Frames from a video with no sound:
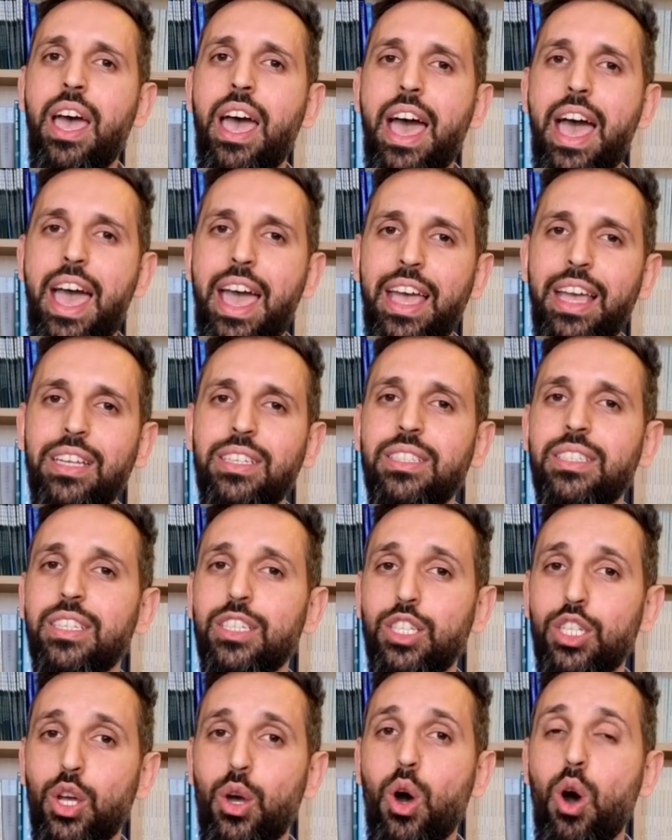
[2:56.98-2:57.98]
and,
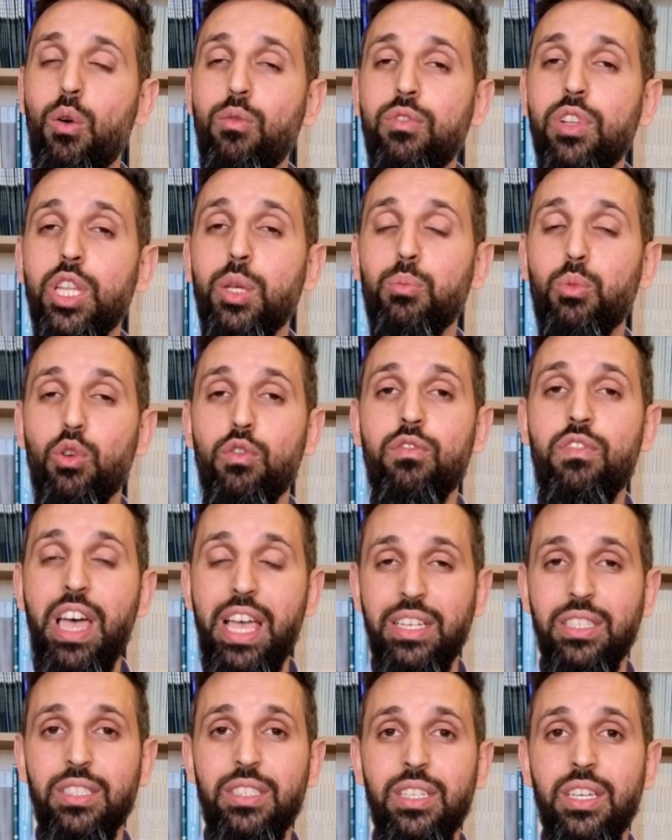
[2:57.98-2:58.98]
you know, hopefully
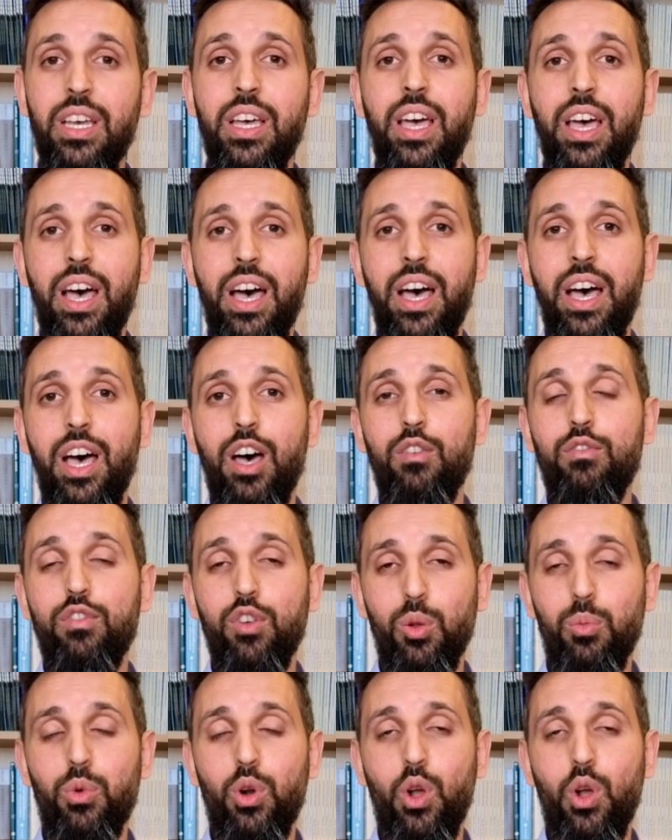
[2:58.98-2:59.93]
prevent. Well, that's uh, good.